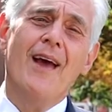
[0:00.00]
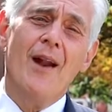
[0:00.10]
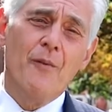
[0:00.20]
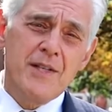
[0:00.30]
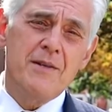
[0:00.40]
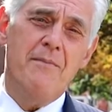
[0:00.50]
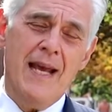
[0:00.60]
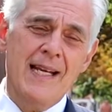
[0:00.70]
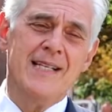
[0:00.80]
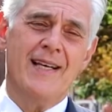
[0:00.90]
And what's
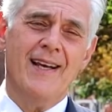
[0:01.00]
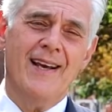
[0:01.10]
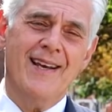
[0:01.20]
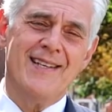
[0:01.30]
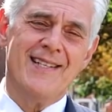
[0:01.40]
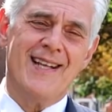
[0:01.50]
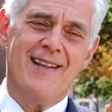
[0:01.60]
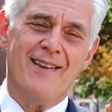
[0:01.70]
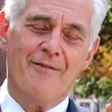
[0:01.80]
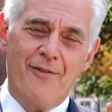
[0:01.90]
amazing is
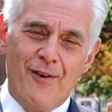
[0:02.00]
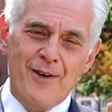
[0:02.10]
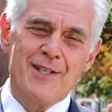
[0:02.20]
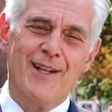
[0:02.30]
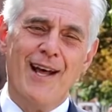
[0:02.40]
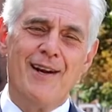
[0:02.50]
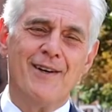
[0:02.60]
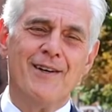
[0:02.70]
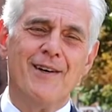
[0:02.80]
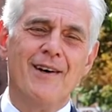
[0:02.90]
that the first letter